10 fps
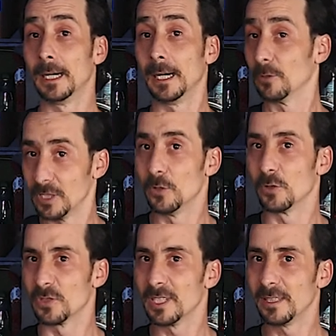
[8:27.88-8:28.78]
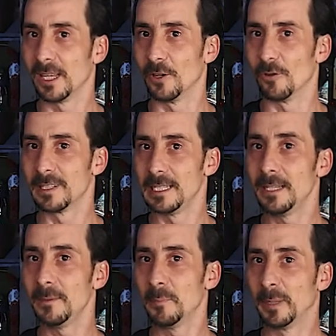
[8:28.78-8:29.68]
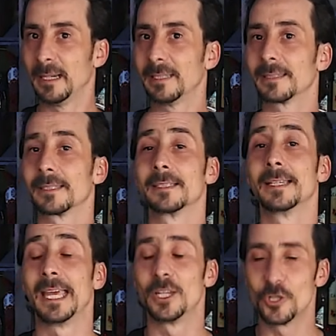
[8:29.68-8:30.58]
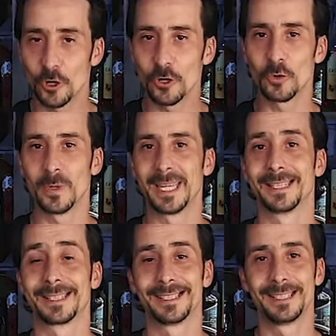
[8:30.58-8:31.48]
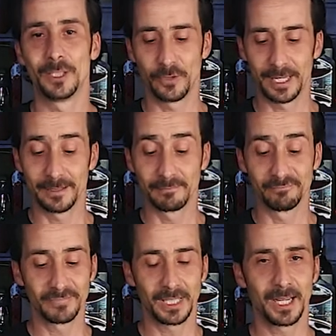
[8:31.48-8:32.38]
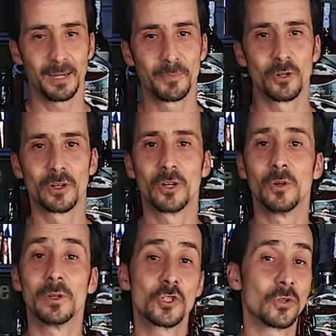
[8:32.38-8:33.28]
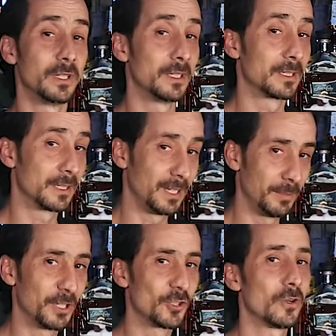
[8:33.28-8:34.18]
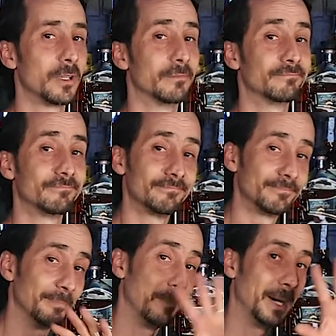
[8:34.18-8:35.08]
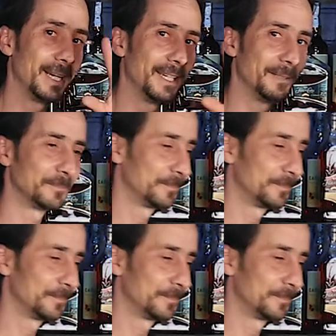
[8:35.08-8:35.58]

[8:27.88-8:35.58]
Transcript: I'll see you on Sunday obviously, but enjoy your weekend. Until then, I'm gonna go enjoy this Caribbean joy. Bye!